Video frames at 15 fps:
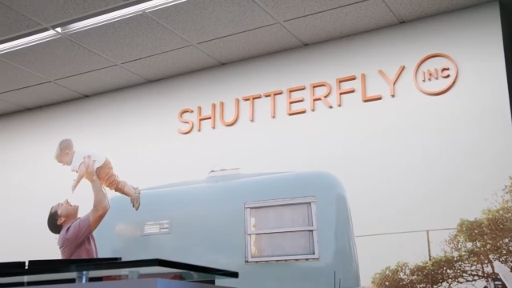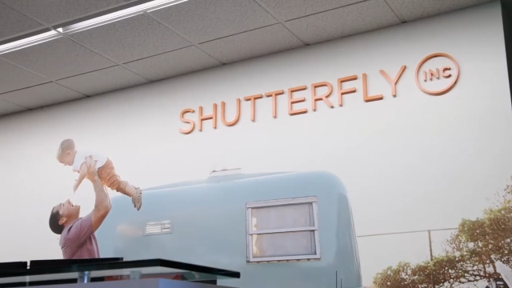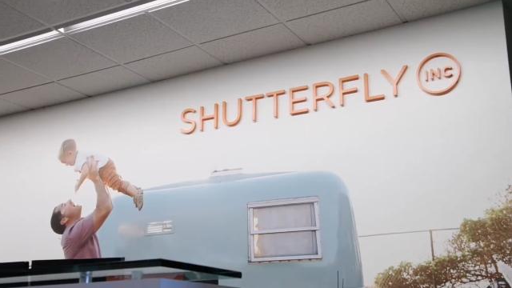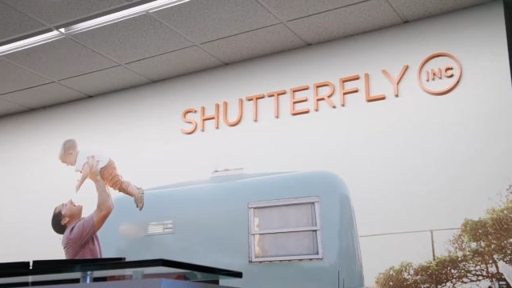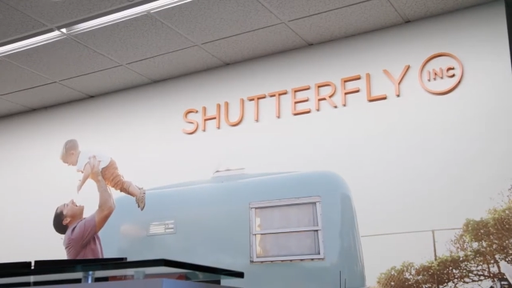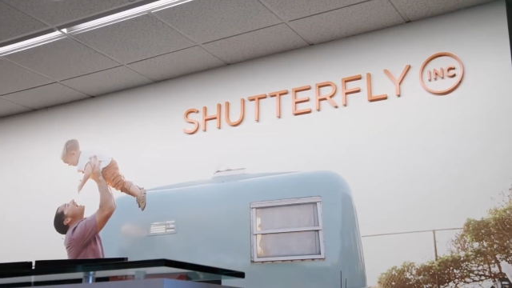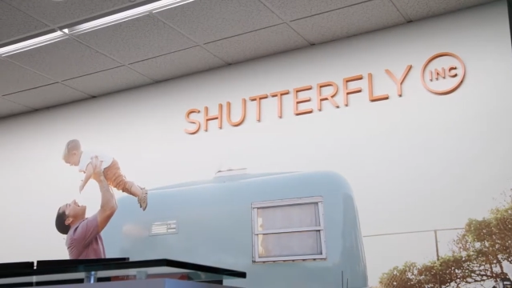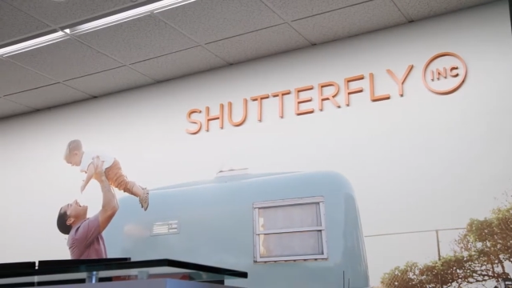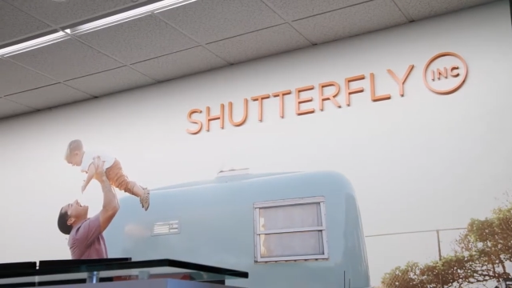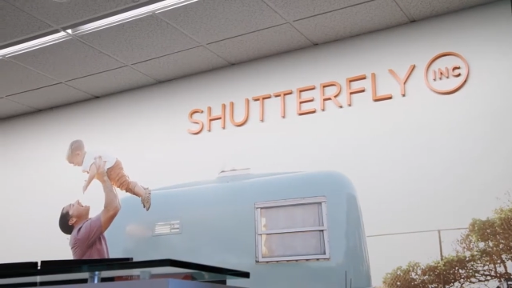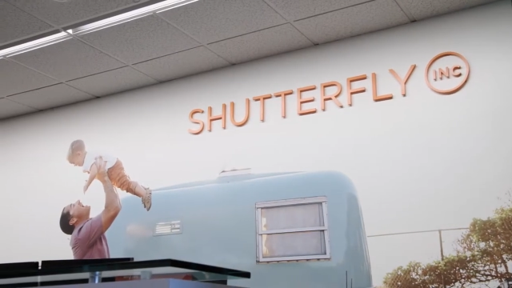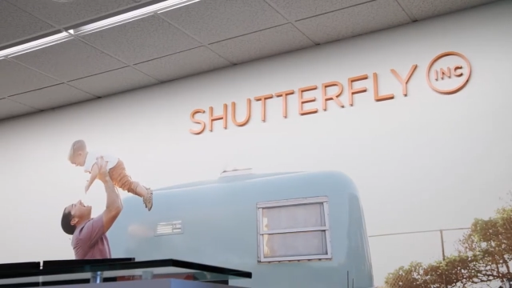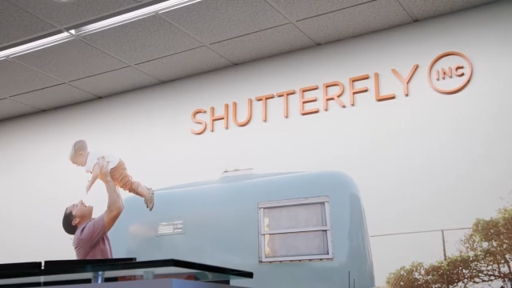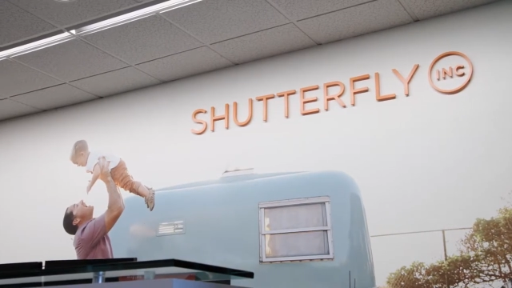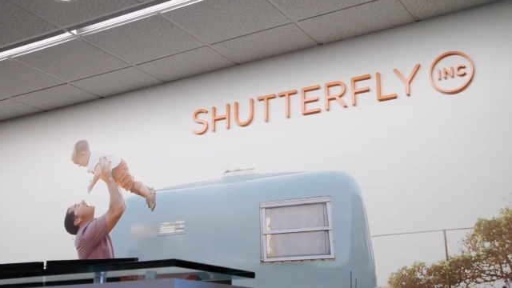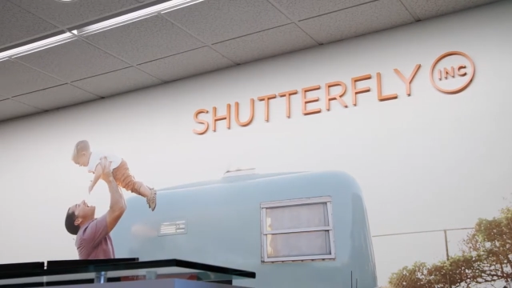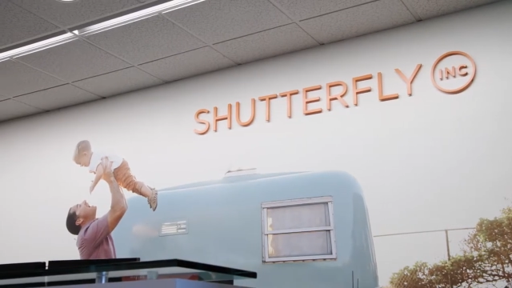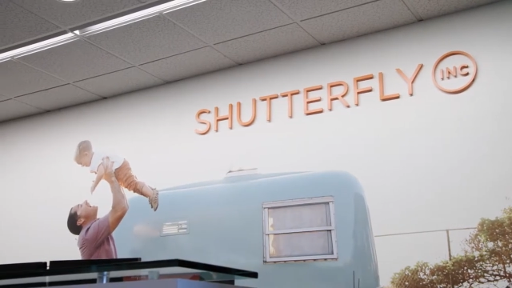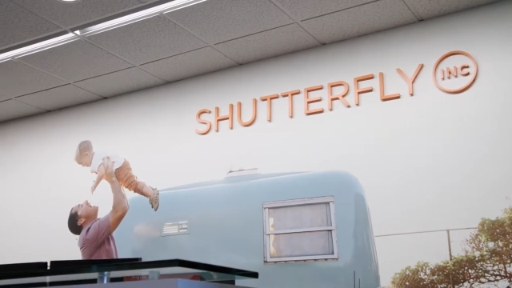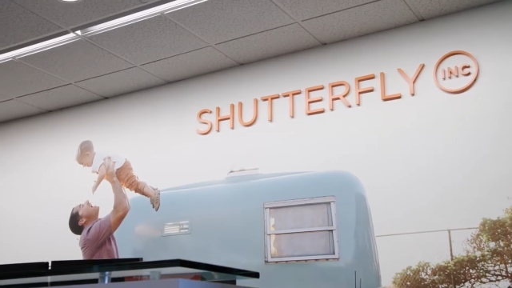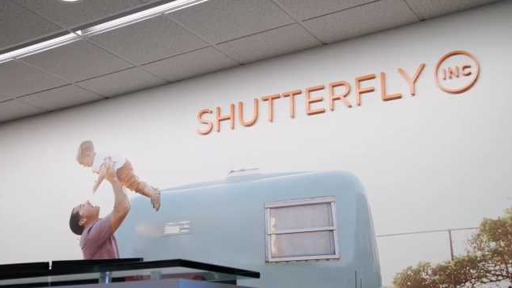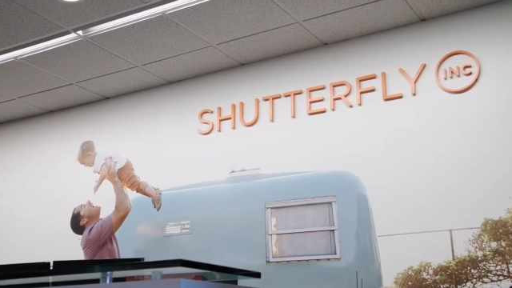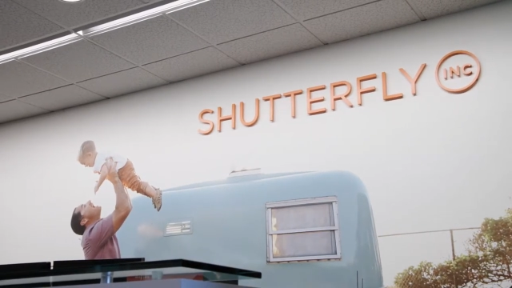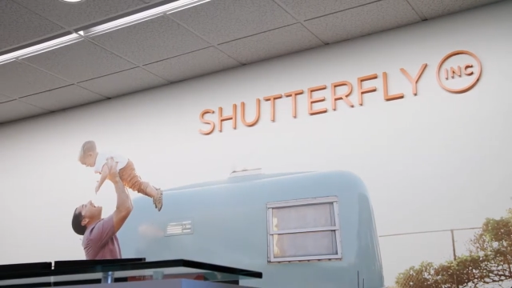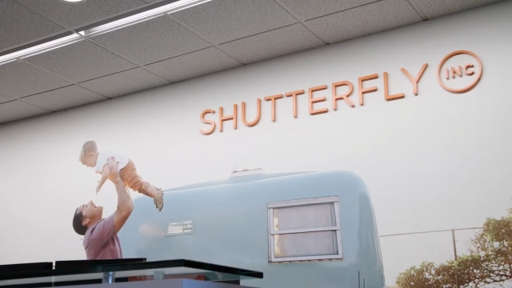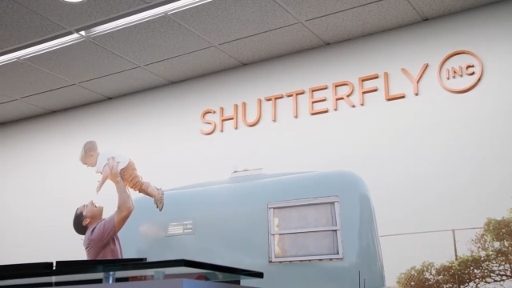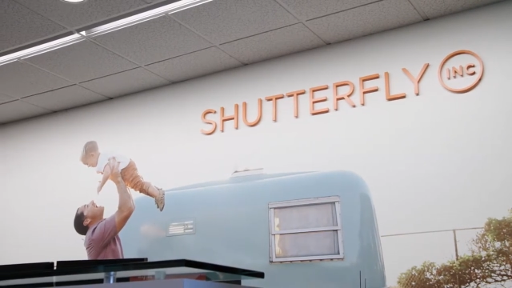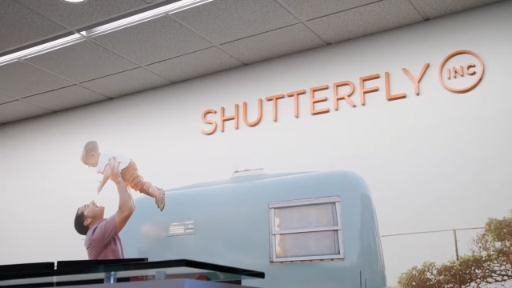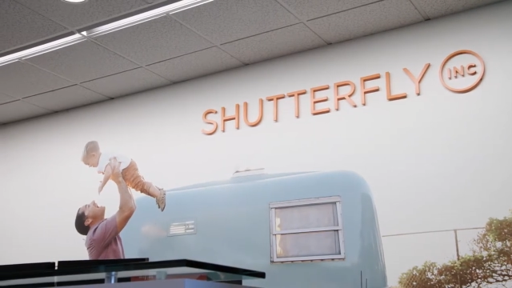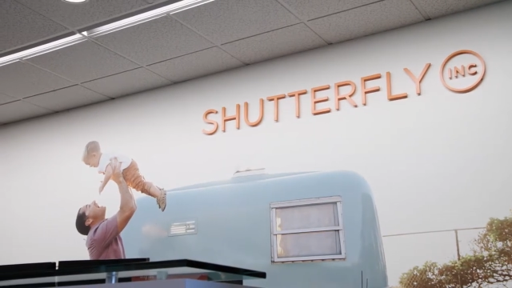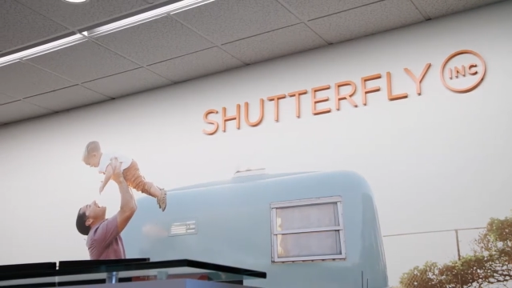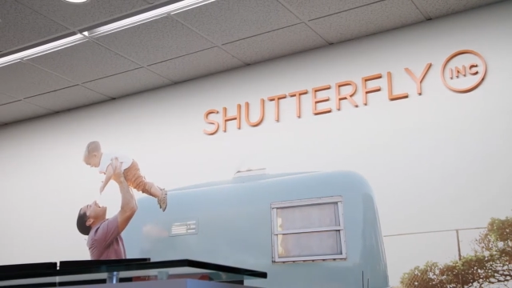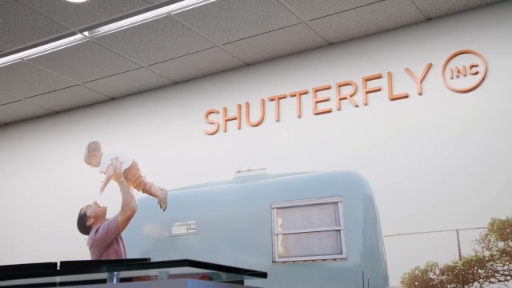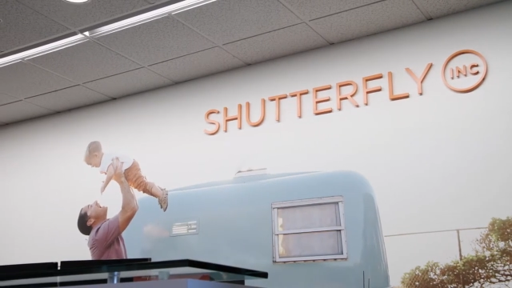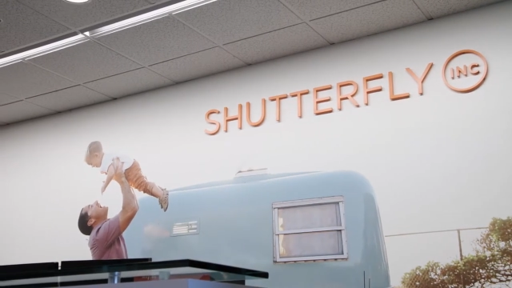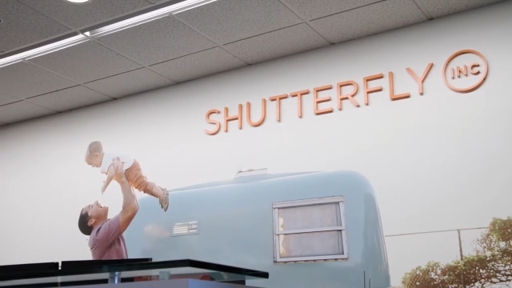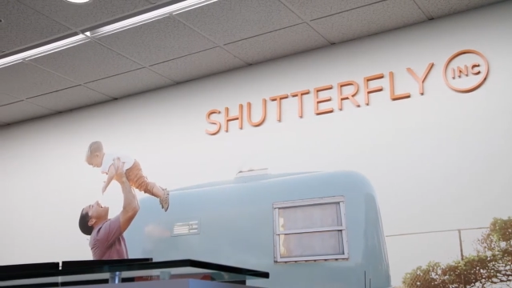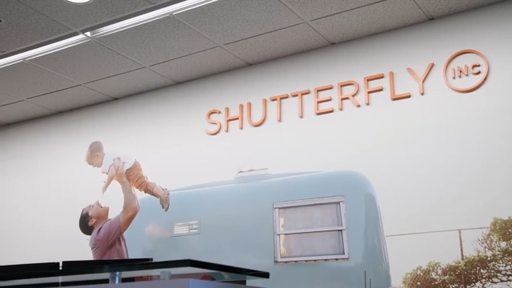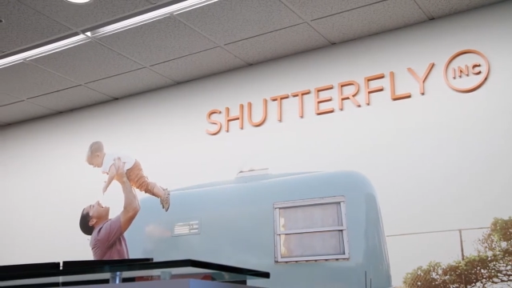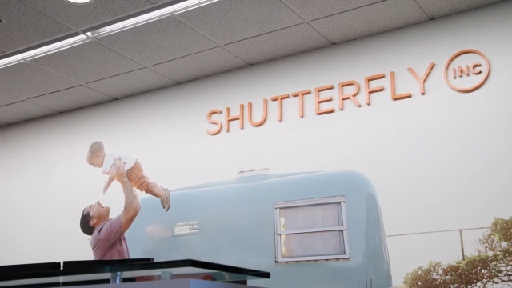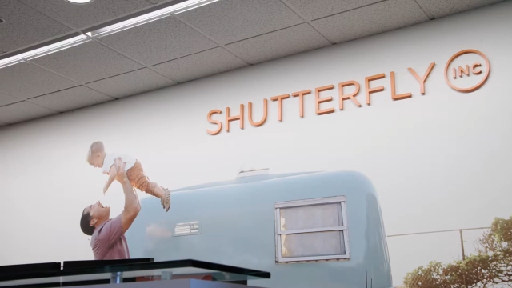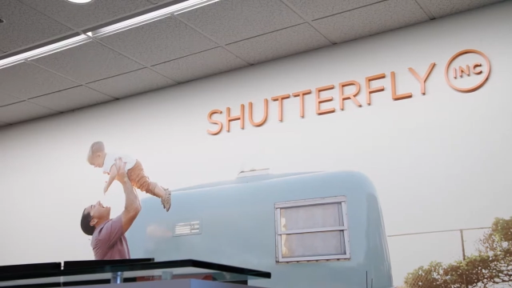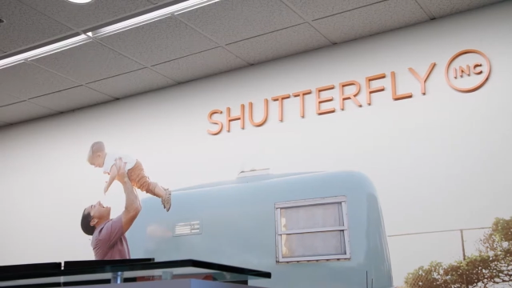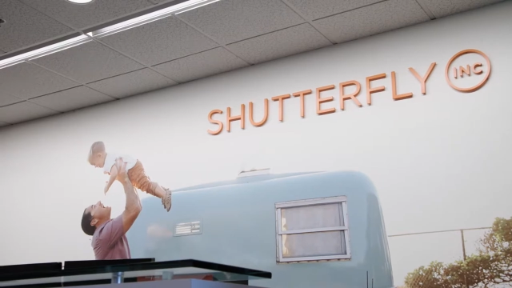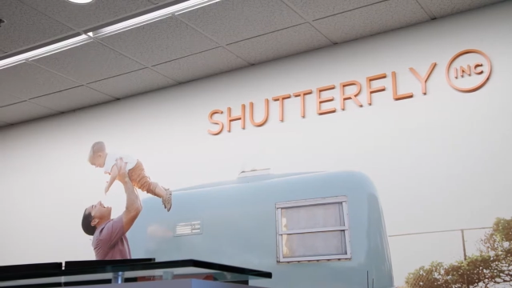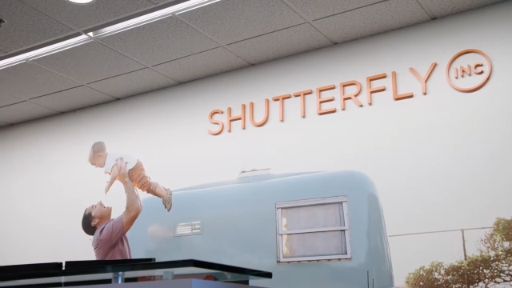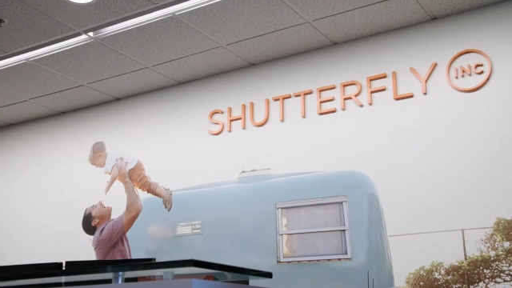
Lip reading: No face is visible, so there are no lips to read.